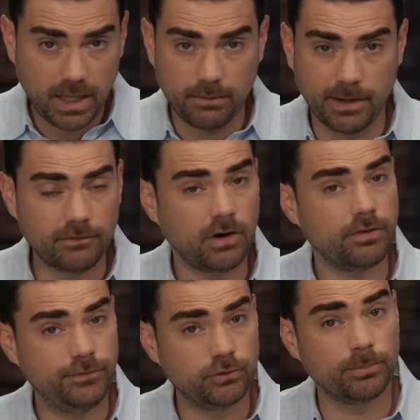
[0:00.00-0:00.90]
and whatever are
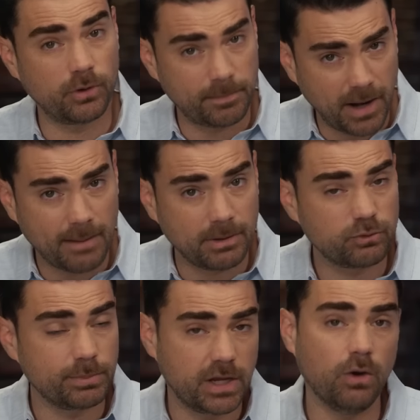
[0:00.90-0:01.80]
the future border
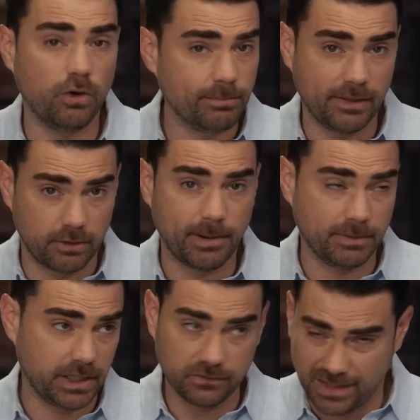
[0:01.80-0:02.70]
problems will be co owned by the
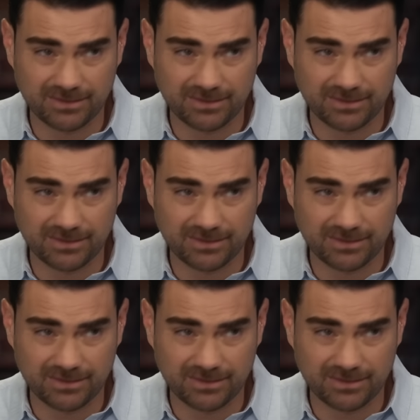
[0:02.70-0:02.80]
Republicans.